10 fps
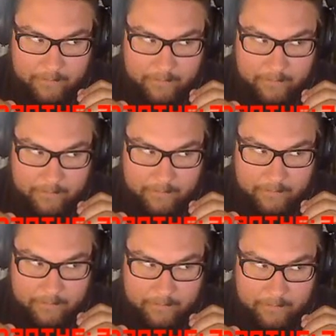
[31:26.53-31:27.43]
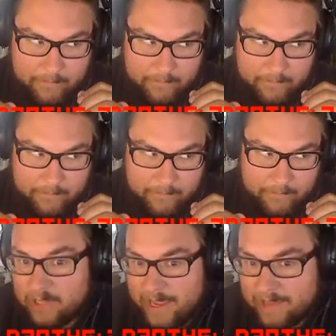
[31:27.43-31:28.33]
which means it
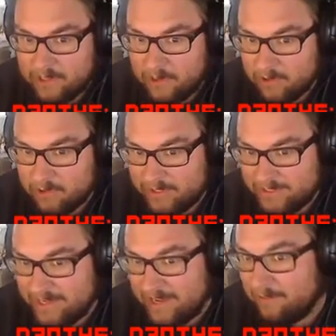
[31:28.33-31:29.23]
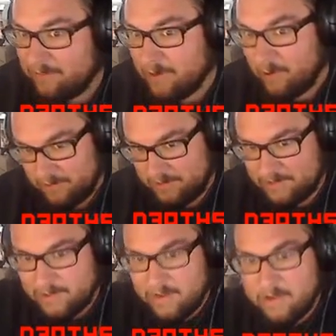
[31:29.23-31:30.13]
essentially has 110
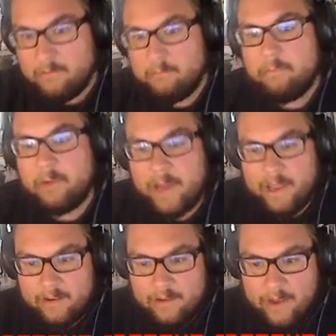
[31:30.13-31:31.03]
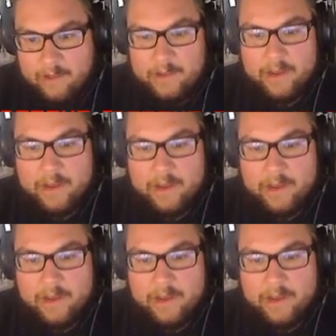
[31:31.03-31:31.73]
votes. But I'm not calling it